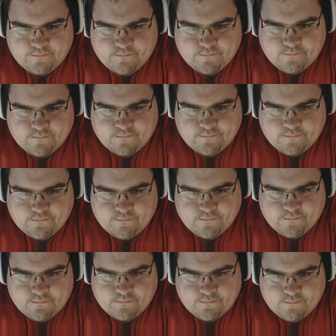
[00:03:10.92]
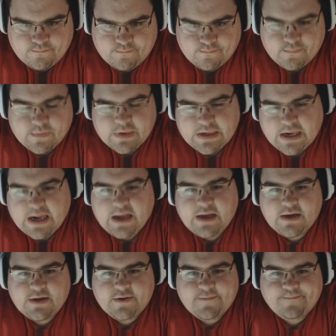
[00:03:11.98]
them.
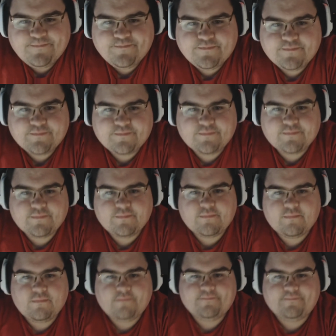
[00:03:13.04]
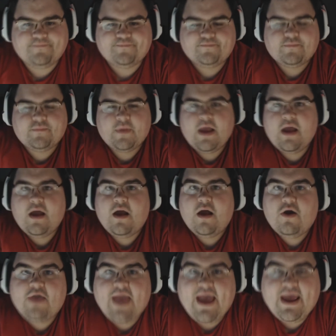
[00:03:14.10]
And in yourself.
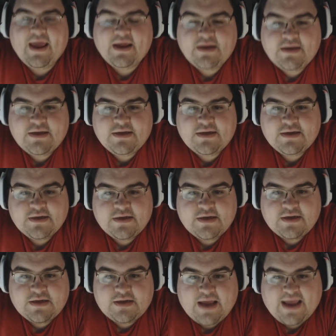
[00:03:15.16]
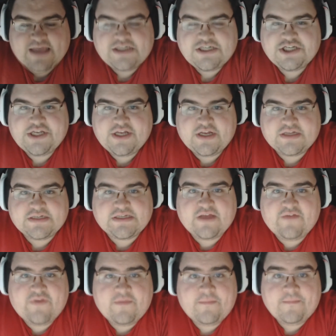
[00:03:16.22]
Okay. I guess she does
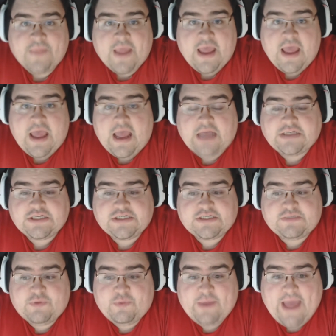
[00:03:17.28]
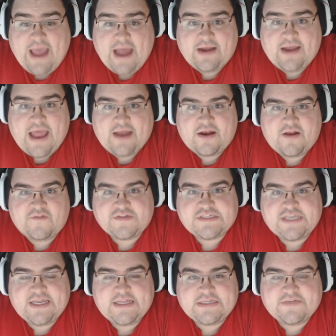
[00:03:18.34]
love him. I just, we hadn't had enough
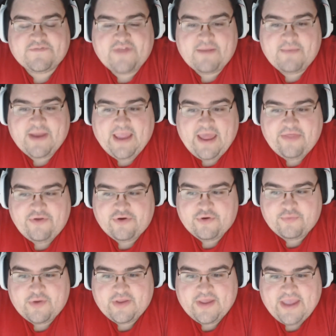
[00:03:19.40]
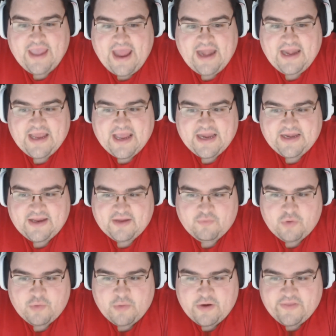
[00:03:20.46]
scenes of them together to really get any idea
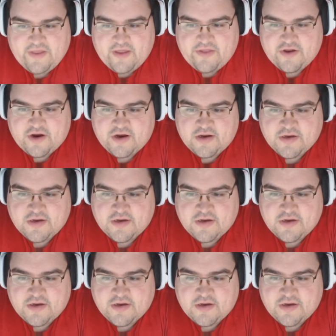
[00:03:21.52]
one way or the other.